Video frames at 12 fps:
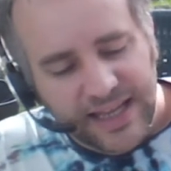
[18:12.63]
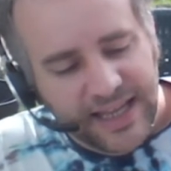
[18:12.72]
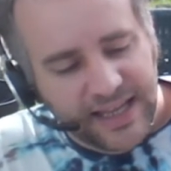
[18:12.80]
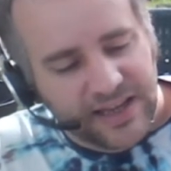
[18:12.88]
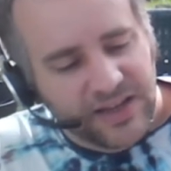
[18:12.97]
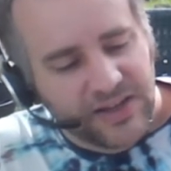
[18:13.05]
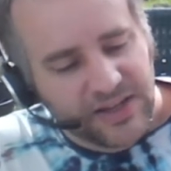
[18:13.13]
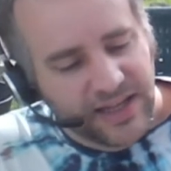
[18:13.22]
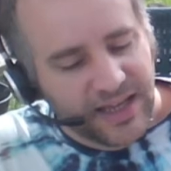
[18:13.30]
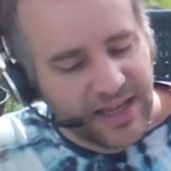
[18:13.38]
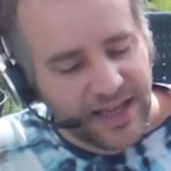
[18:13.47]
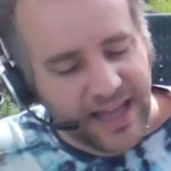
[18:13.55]
it could
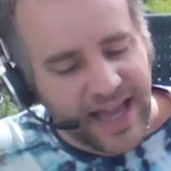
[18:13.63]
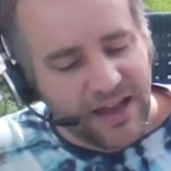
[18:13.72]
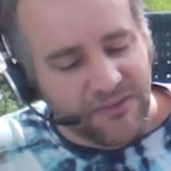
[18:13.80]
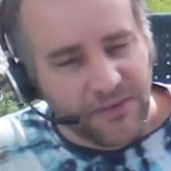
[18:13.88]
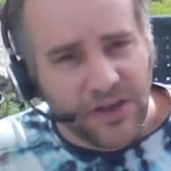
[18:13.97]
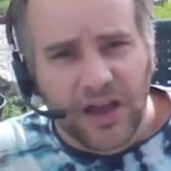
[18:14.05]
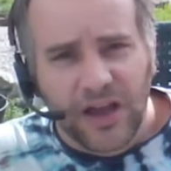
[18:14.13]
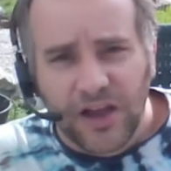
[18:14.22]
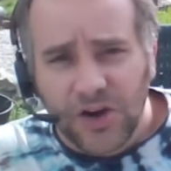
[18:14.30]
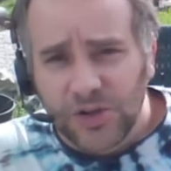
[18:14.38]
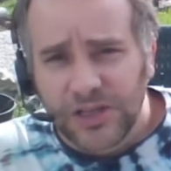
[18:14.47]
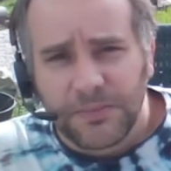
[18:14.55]
have
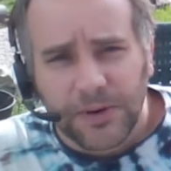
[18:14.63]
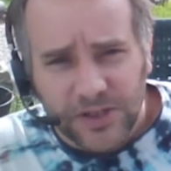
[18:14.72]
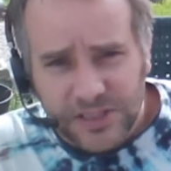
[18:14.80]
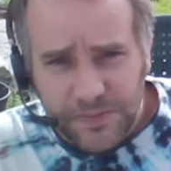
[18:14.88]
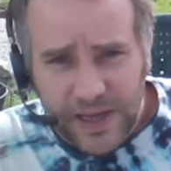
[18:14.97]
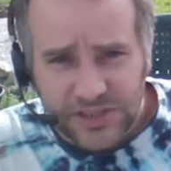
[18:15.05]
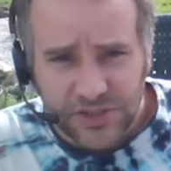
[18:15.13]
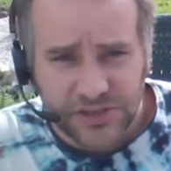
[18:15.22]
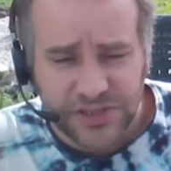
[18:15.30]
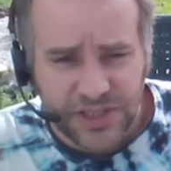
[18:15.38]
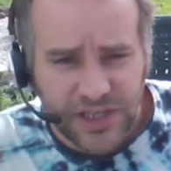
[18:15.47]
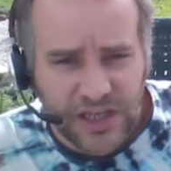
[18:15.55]
early bird
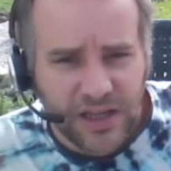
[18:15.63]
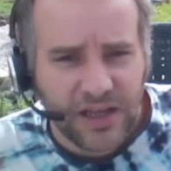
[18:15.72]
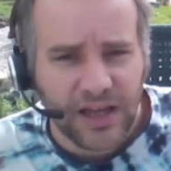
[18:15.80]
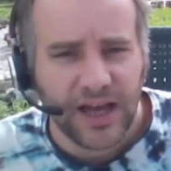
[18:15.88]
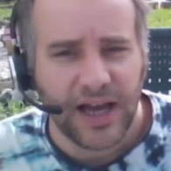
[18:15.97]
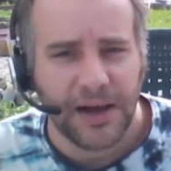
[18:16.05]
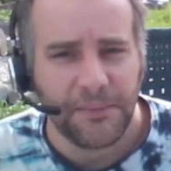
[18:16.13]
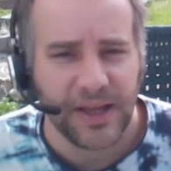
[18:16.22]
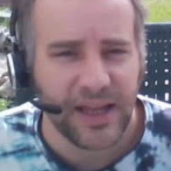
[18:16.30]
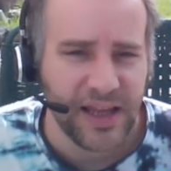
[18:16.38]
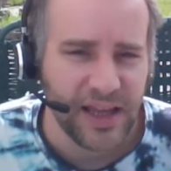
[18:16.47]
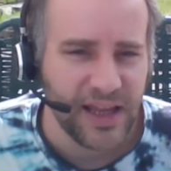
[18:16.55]
specials. Um,
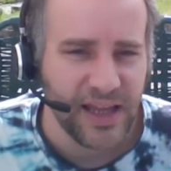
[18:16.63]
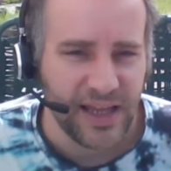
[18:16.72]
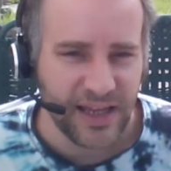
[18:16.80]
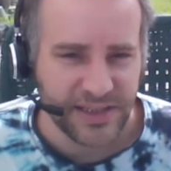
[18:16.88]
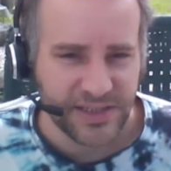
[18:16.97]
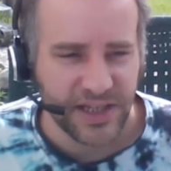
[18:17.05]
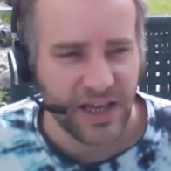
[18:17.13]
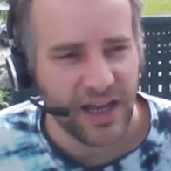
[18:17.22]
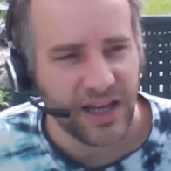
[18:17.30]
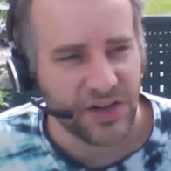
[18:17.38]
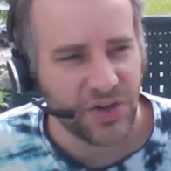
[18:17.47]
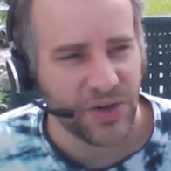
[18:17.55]
it
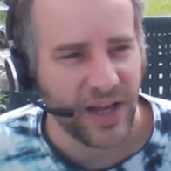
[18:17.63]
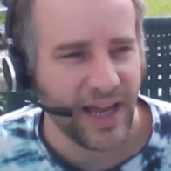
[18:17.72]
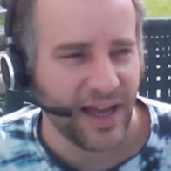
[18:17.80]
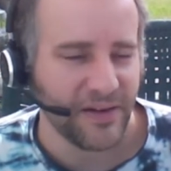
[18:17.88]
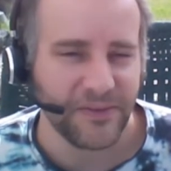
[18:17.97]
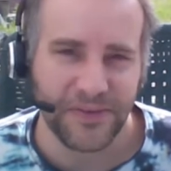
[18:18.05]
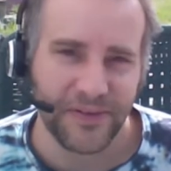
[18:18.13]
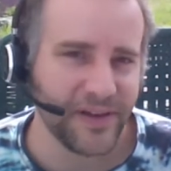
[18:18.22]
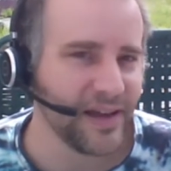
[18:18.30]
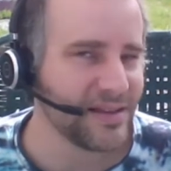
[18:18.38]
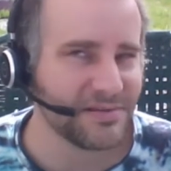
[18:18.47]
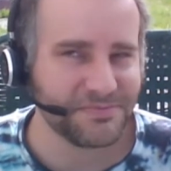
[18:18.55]
could have
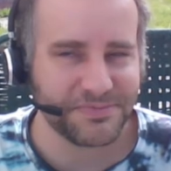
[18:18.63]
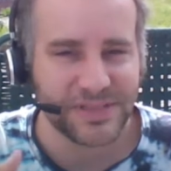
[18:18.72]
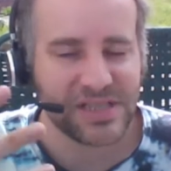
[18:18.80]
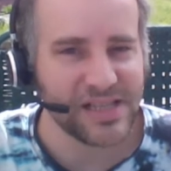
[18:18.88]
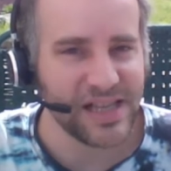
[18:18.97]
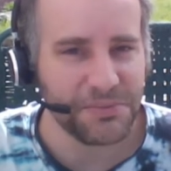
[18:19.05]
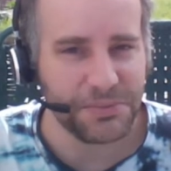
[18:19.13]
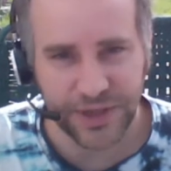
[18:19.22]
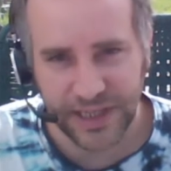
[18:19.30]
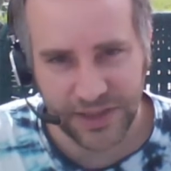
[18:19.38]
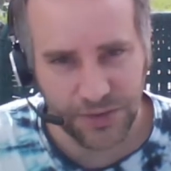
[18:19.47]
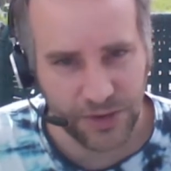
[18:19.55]

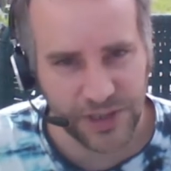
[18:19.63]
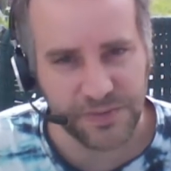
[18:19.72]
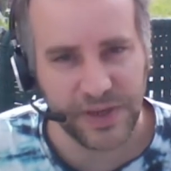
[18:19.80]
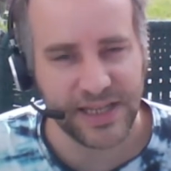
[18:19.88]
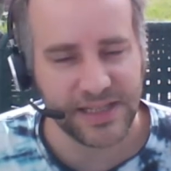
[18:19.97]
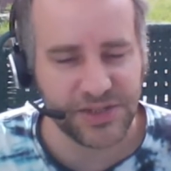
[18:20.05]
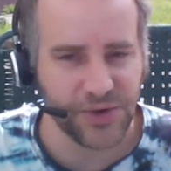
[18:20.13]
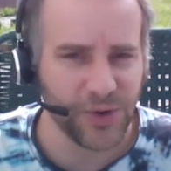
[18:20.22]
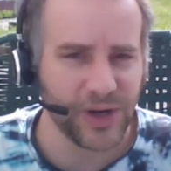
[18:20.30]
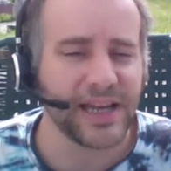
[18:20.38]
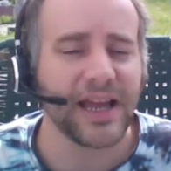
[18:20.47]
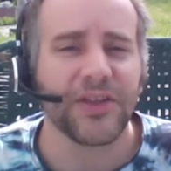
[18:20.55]
celebrity endorsements
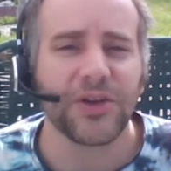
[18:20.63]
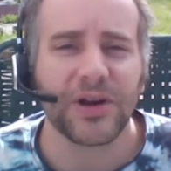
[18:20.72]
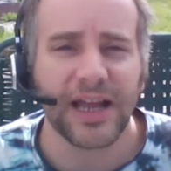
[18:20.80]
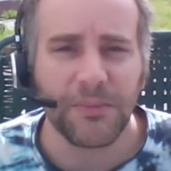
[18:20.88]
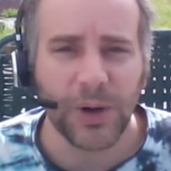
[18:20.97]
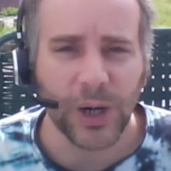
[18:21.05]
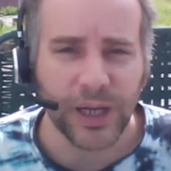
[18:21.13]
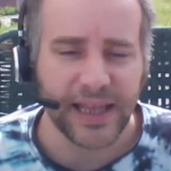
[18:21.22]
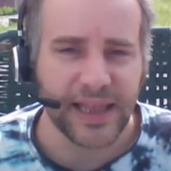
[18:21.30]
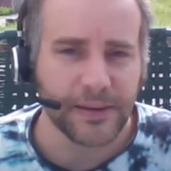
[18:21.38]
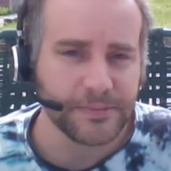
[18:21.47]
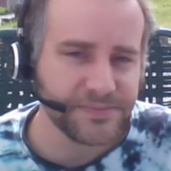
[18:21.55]
or any other kind of
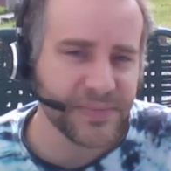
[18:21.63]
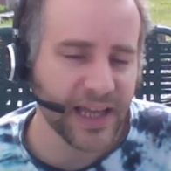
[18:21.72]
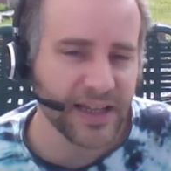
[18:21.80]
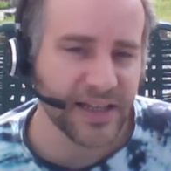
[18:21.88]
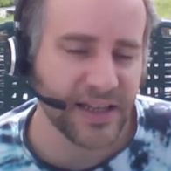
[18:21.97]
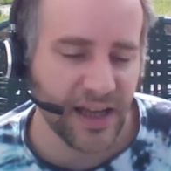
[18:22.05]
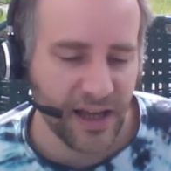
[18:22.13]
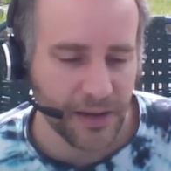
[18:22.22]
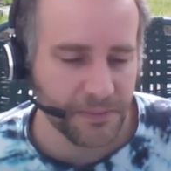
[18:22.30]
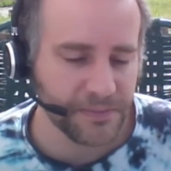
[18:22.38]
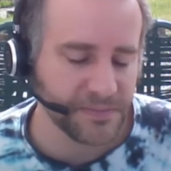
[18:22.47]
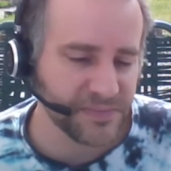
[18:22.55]
marketing thing.
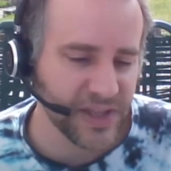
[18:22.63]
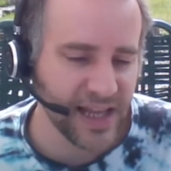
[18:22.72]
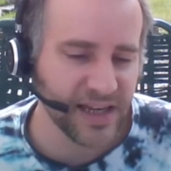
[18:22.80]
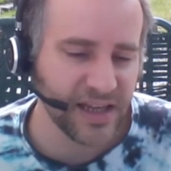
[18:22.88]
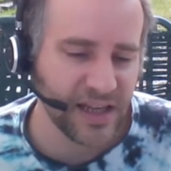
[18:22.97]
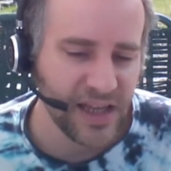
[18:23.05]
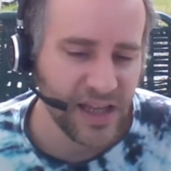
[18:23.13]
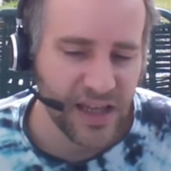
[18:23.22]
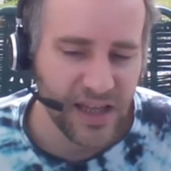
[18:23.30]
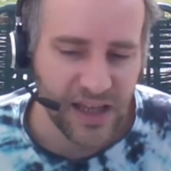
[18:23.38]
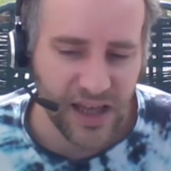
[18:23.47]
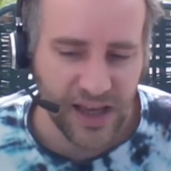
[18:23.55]
And
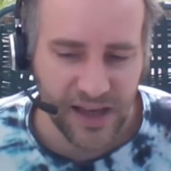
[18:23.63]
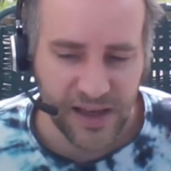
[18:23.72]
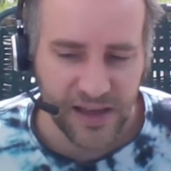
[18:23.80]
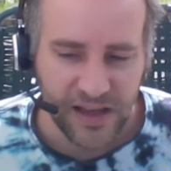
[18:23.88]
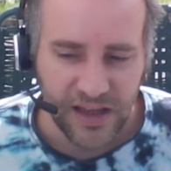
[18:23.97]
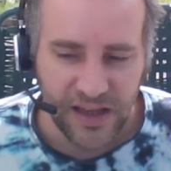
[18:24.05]
uh,